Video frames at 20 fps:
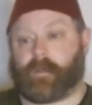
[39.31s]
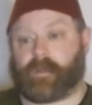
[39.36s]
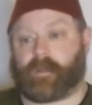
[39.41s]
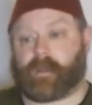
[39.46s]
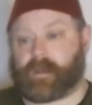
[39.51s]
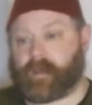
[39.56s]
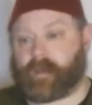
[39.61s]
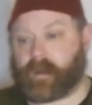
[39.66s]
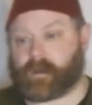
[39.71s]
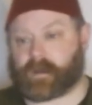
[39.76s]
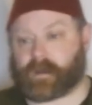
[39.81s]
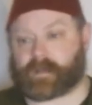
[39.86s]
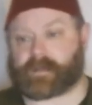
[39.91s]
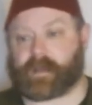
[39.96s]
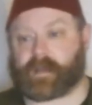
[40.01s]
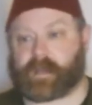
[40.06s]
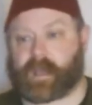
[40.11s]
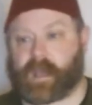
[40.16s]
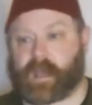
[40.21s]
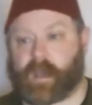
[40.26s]
You're then going to
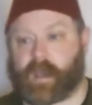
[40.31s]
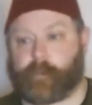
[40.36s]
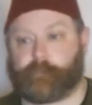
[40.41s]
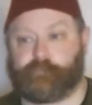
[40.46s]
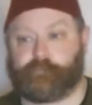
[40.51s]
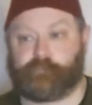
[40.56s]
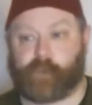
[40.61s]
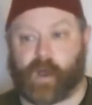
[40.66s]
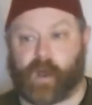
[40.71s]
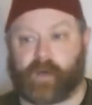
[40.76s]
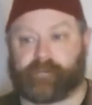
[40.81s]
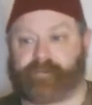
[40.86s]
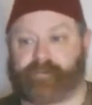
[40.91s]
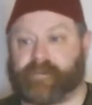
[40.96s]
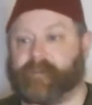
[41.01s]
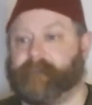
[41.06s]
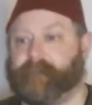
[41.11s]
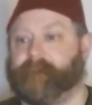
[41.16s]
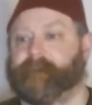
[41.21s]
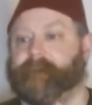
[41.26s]
stick it above
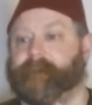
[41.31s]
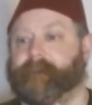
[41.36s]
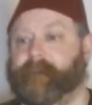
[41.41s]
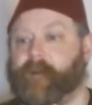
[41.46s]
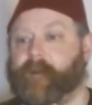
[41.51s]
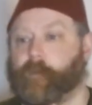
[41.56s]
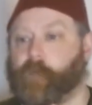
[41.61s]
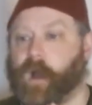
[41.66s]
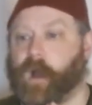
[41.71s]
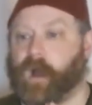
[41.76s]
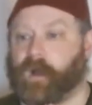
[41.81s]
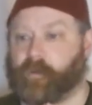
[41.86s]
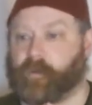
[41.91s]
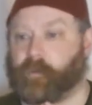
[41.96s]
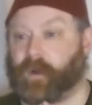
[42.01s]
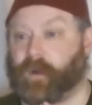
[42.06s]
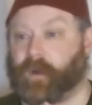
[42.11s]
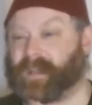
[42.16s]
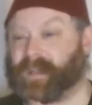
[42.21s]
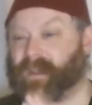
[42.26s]
part of the
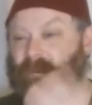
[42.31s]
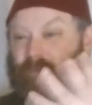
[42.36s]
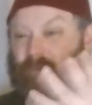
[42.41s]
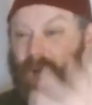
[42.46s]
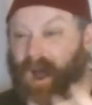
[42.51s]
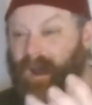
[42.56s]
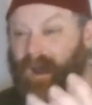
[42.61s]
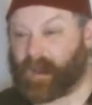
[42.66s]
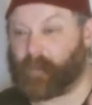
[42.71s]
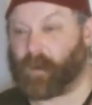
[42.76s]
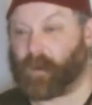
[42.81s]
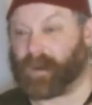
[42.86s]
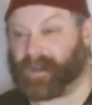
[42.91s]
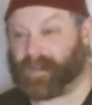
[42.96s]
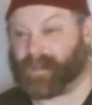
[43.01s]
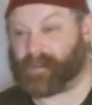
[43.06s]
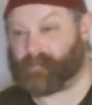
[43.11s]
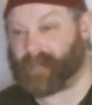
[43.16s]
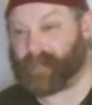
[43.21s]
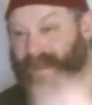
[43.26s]
body, the part of the body
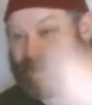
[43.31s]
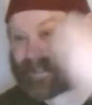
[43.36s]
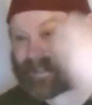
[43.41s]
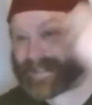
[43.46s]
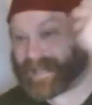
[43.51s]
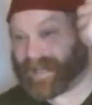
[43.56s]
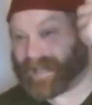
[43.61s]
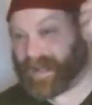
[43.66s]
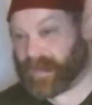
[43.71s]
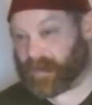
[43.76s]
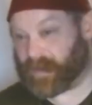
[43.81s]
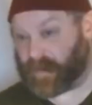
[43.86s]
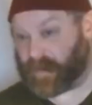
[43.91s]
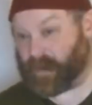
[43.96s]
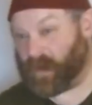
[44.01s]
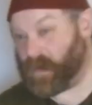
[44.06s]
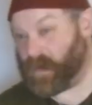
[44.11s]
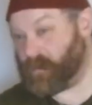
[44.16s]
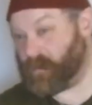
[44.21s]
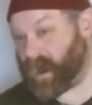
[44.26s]
that makes the
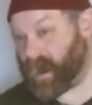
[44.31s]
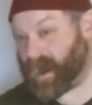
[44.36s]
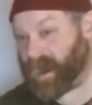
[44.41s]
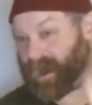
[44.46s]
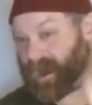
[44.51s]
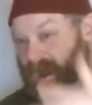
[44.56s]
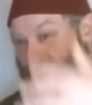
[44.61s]
humour,